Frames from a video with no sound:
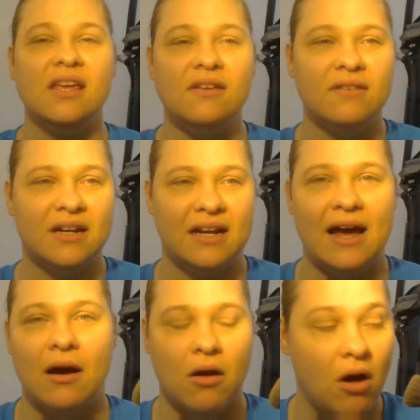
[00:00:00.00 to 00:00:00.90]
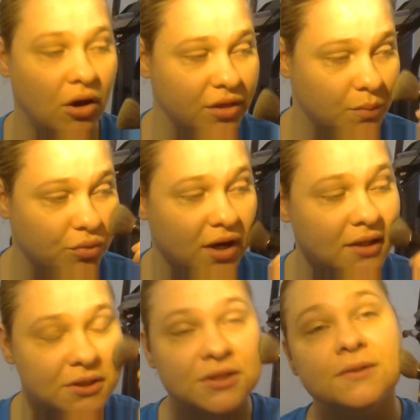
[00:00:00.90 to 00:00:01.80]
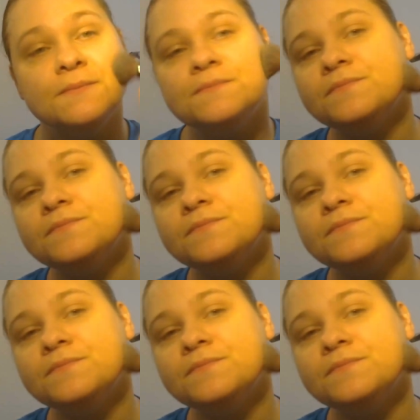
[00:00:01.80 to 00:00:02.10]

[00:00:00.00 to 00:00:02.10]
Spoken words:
even it out on the brush.